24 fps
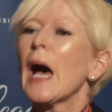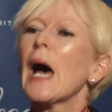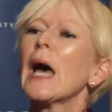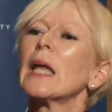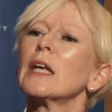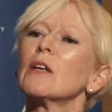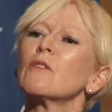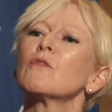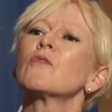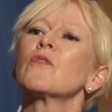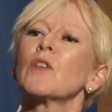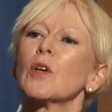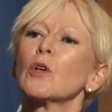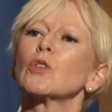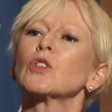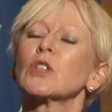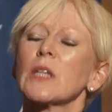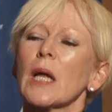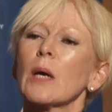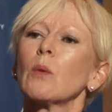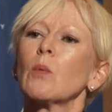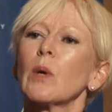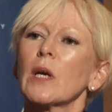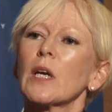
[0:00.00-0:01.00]
And it
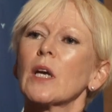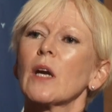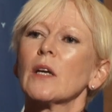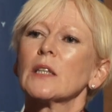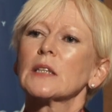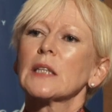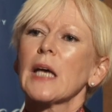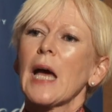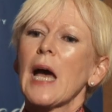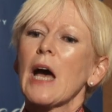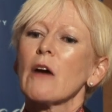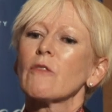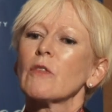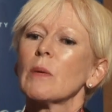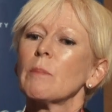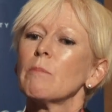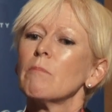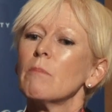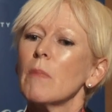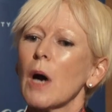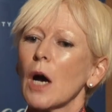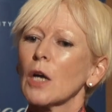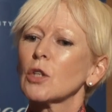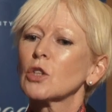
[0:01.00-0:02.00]
feels like we're going to have a
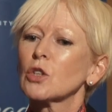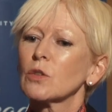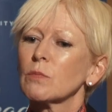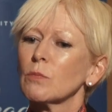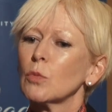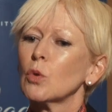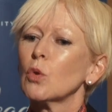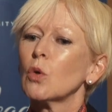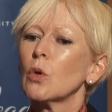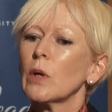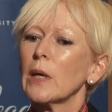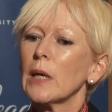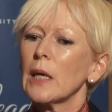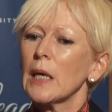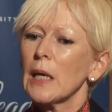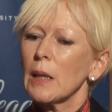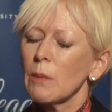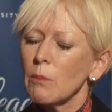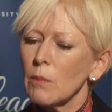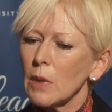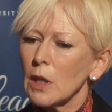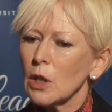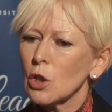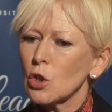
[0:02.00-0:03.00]
much more
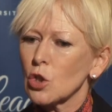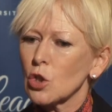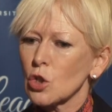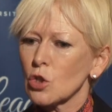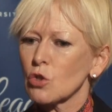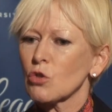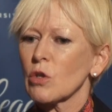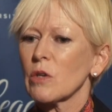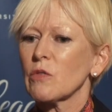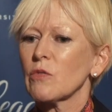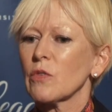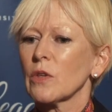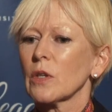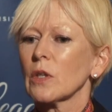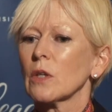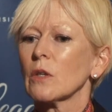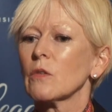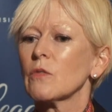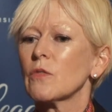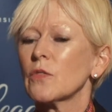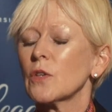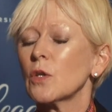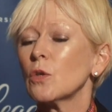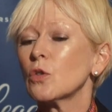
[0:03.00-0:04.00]

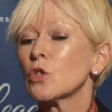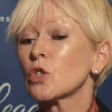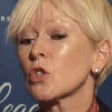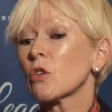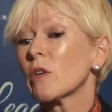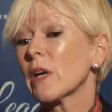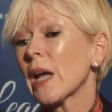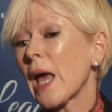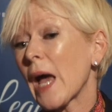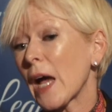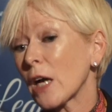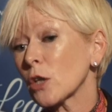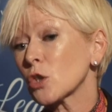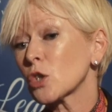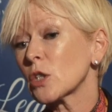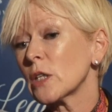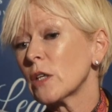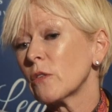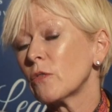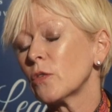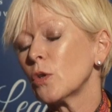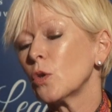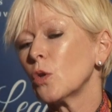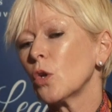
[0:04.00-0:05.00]
image-driven future. And
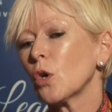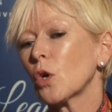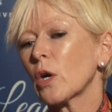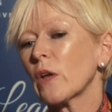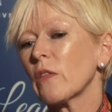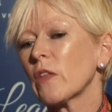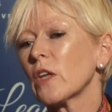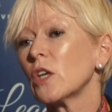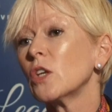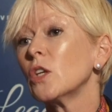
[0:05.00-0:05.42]
actually, if you look at the